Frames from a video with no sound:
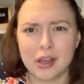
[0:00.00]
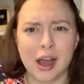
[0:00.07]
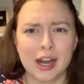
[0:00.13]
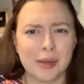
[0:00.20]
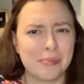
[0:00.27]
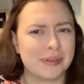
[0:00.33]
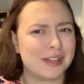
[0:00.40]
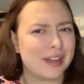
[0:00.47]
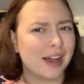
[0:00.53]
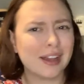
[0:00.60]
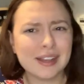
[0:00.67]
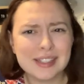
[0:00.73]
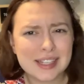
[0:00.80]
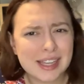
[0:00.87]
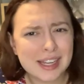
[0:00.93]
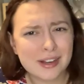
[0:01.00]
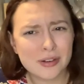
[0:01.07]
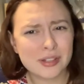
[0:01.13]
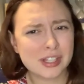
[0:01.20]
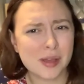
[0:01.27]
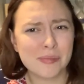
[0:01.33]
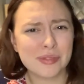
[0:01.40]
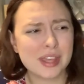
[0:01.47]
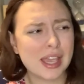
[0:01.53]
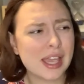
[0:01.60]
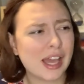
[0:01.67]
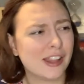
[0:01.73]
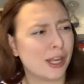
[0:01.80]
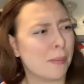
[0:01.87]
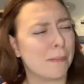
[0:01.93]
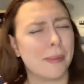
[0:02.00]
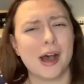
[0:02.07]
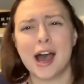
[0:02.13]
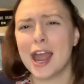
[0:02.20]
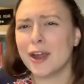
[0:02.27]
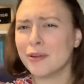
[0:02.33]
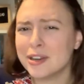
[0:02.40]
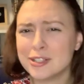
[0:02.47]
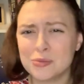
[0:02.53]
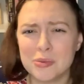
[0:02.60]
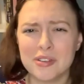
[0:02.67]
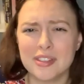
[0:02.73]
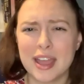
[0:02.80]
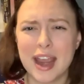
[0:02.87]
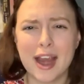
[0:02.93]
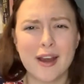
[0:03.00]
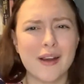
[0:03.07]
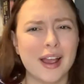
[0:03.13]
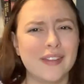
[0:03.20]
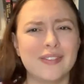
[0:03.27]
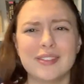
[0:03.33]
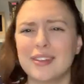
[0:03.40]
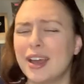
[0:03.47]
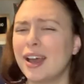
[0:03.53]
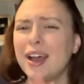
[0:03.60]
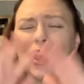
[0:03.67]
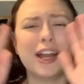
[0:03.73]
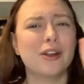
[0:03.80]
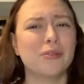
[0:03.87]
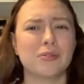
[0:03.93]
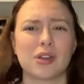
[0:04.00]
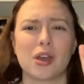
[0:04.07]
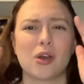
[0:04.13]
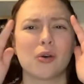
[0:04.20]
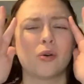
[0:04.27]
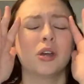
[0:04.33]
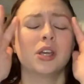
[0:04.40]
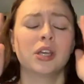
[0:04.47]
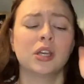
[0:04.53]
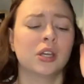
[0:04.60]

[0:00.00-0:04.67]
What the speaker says: got abducted or something. And then pirates were there. And I don't know.